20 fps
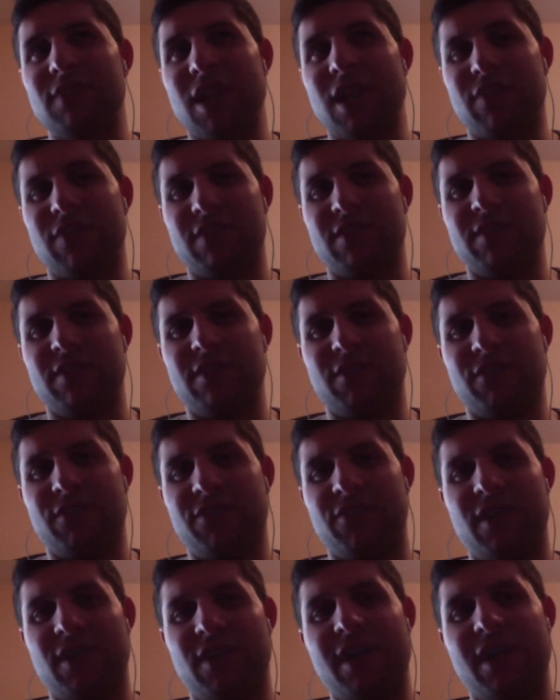have a
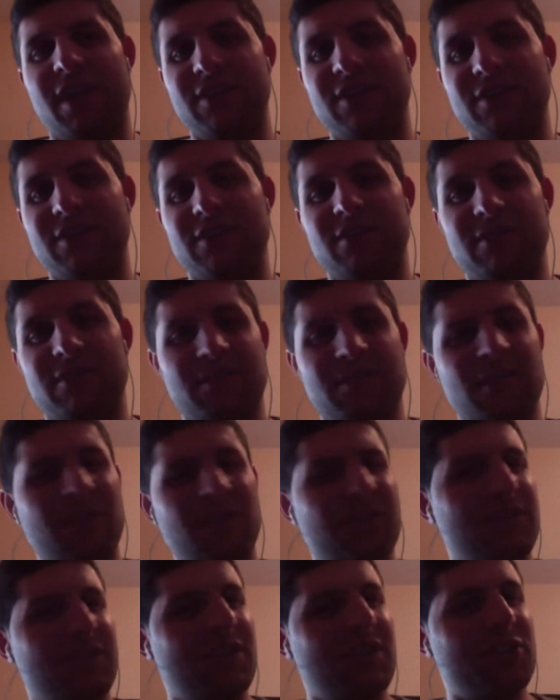defined
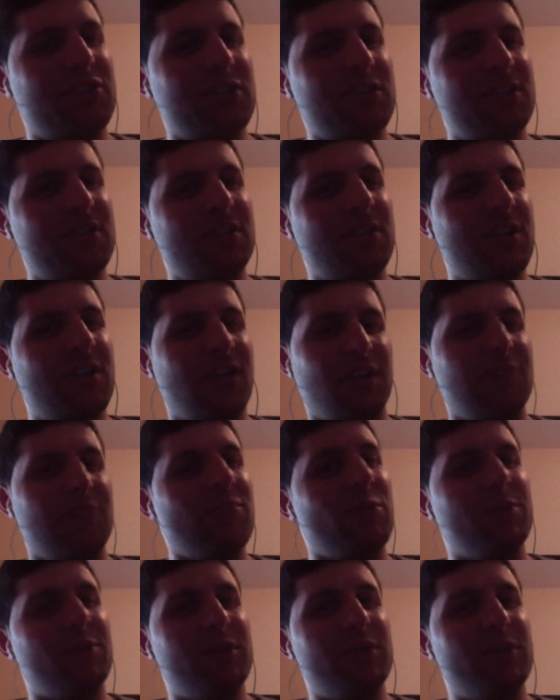definition of
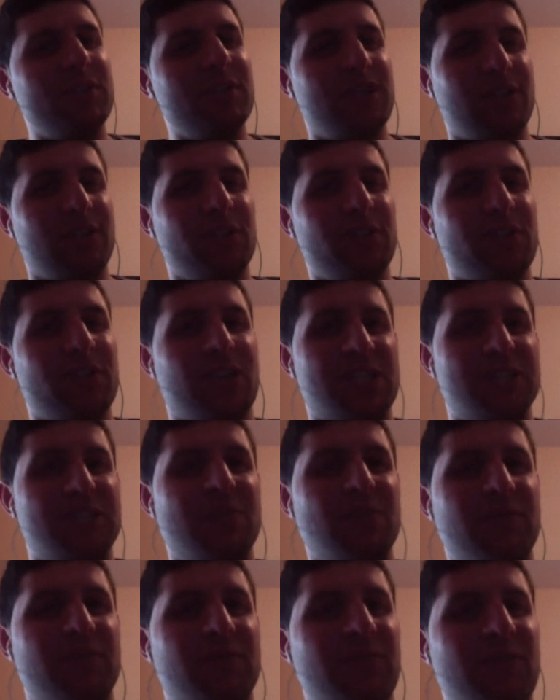mobility. It only talks
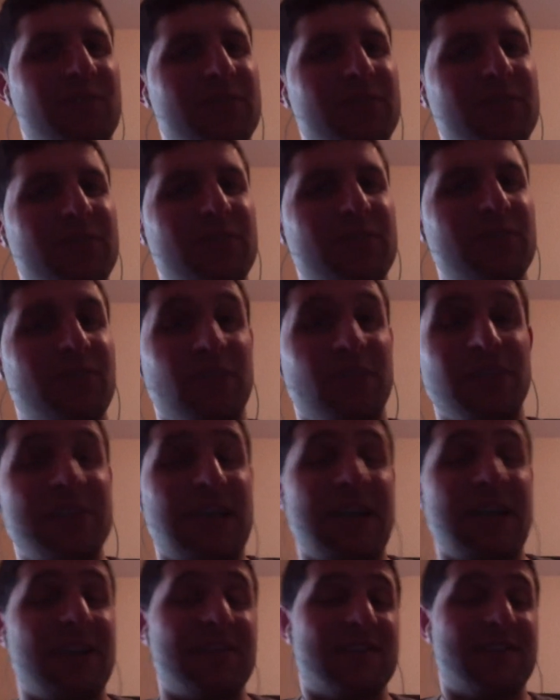about flexibility, or at least
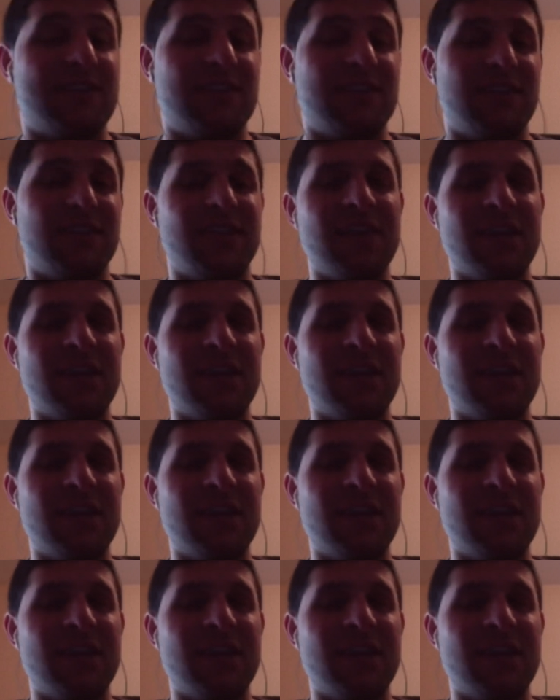I didn't see it.